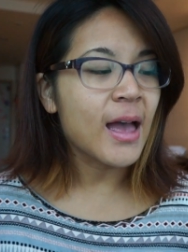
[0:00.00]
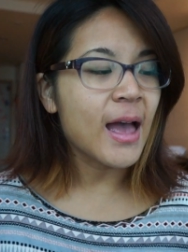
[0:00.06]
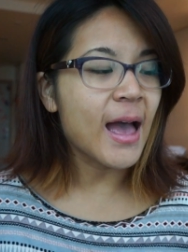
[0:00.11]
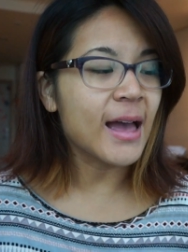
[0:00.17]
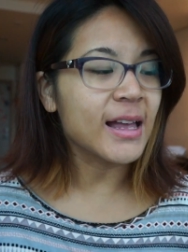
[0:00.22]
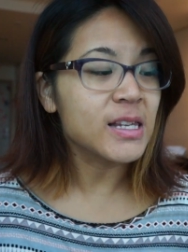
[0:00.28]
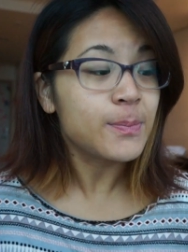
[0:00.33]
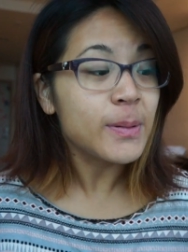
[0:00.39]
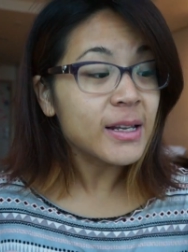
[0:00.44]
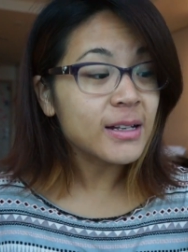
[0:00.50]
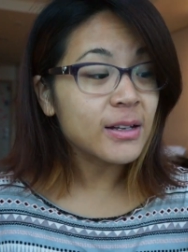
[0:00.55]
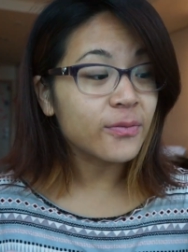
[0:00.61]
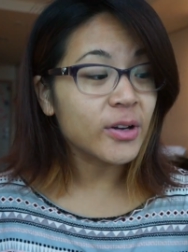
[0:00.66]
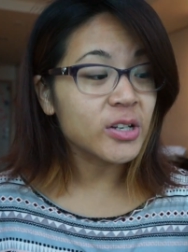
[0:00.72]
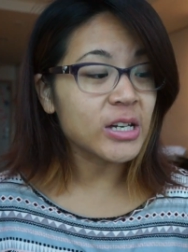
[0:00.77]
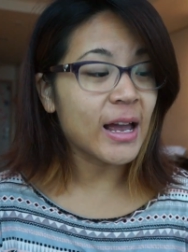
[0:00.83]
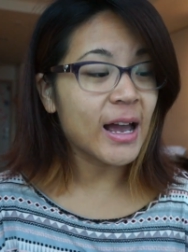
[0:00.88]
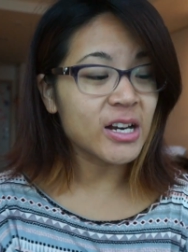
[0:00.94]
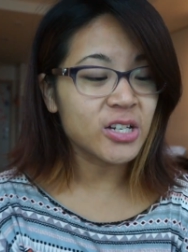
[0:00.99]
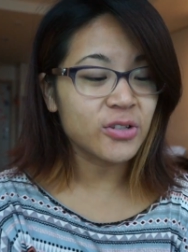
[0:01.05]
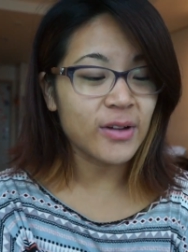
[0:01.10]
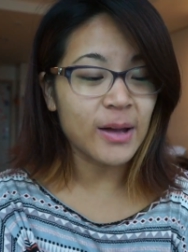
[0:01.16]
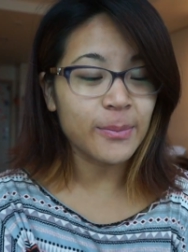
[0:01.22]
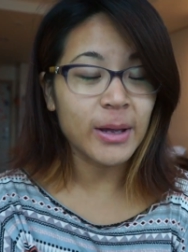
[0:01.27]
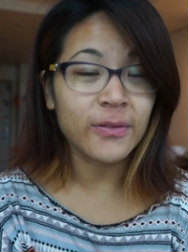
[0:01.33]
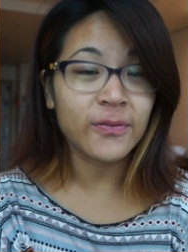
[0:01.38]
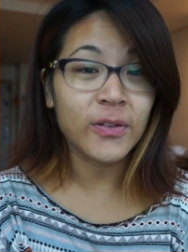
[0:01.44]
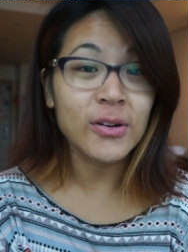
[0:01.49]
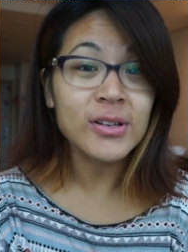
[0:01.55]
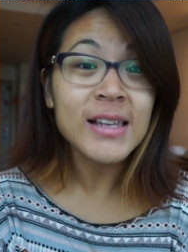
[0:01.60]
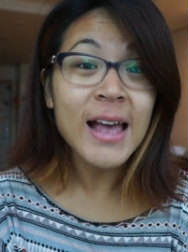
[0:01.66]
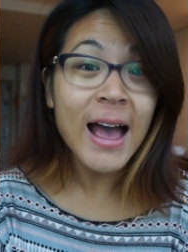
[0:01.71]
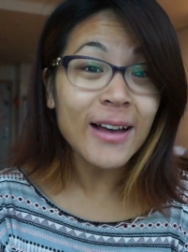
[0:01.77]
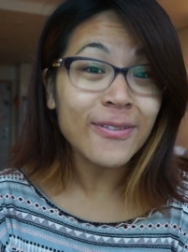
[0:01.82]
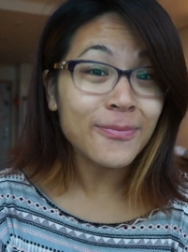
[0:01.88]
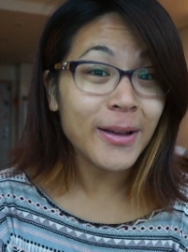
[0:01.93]
And speaking of which, I actually ran my first
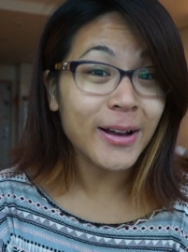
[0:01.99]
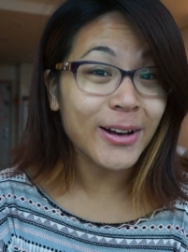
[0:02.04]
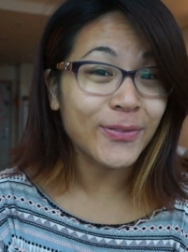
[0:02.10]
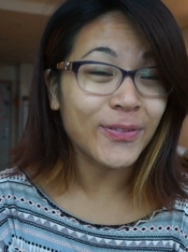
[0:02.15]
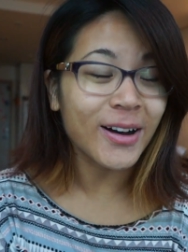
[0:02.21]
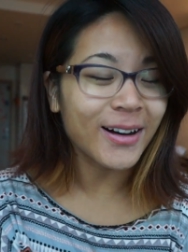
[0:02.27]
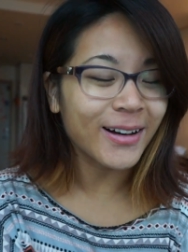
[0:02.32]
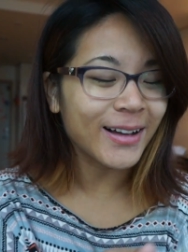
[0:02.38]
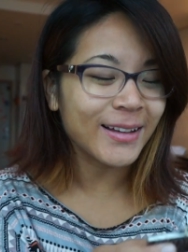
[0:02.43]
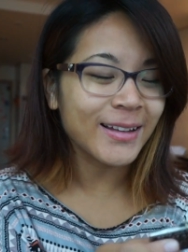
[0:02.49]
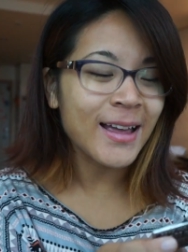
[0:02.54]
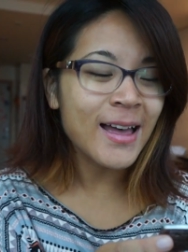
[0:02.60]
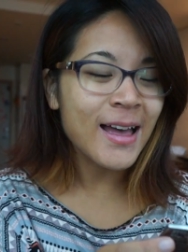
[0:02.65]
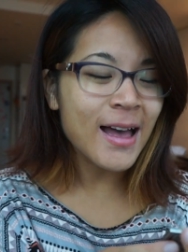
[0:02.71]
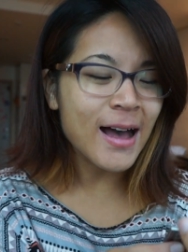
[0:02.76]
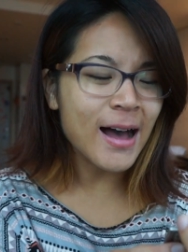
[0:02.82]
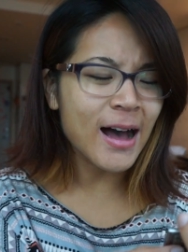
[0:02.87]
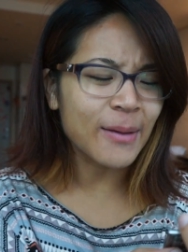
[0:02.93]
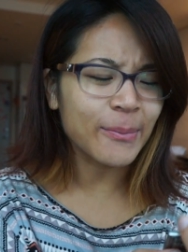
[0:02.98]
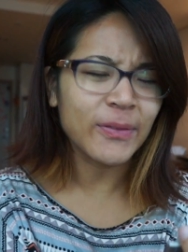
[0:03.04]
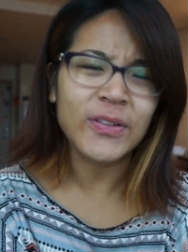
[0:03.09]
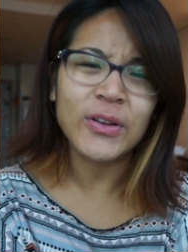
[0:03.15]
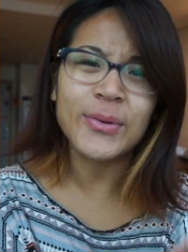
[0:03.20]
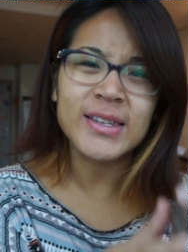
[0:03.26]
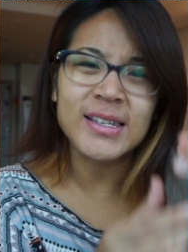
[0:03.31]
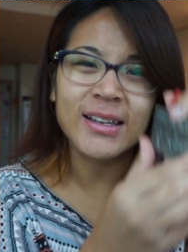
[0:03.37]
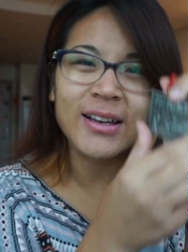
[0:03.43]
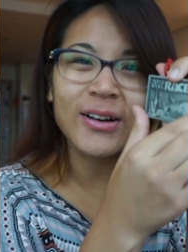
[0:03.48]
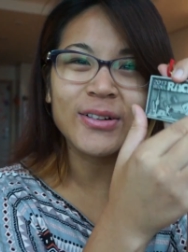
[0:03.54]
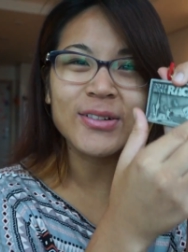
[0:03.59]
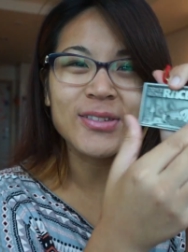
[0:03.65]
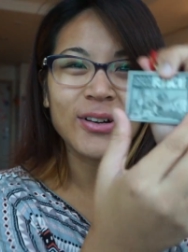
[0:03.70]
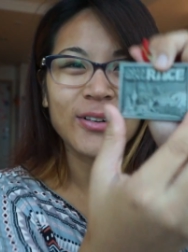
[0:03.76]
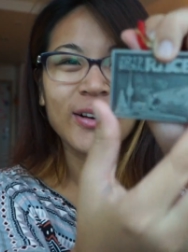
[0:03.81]
half marathon a few weeks ago. So